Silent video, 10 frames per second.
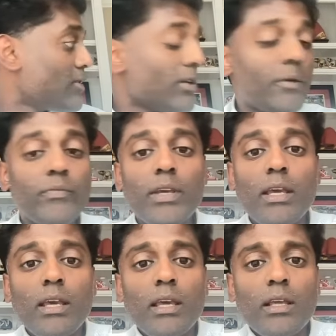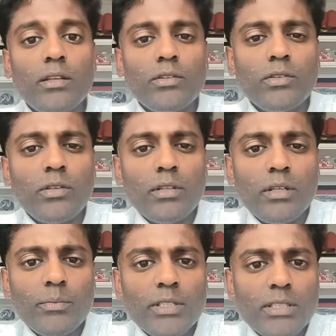So
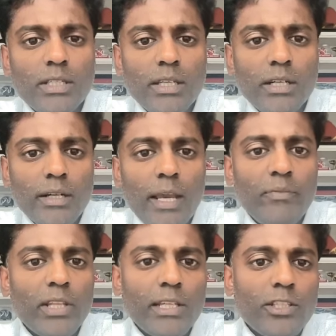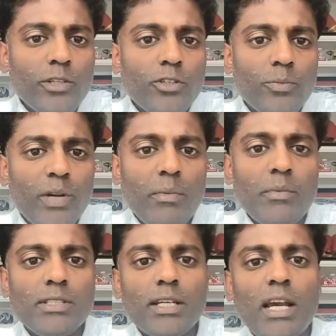let me see here. Yeah, the link to YouTube
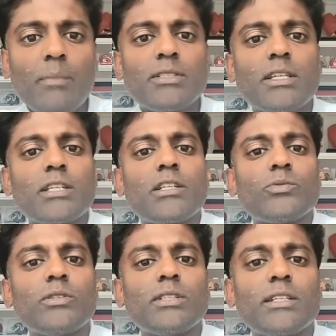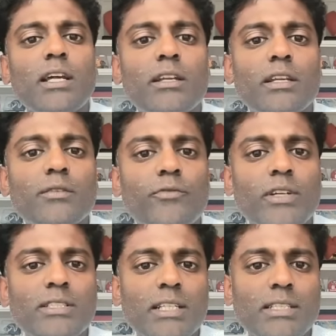Premium is in the comments section, as well as a link to how to get to
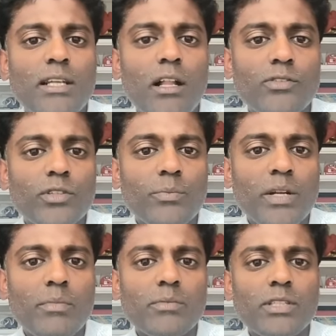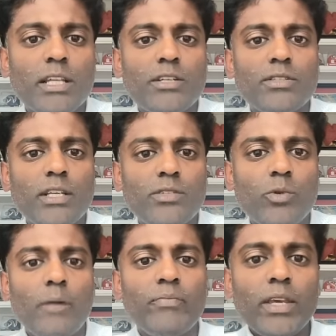free $60 or the premium selections as
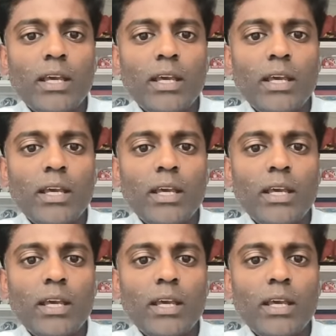well.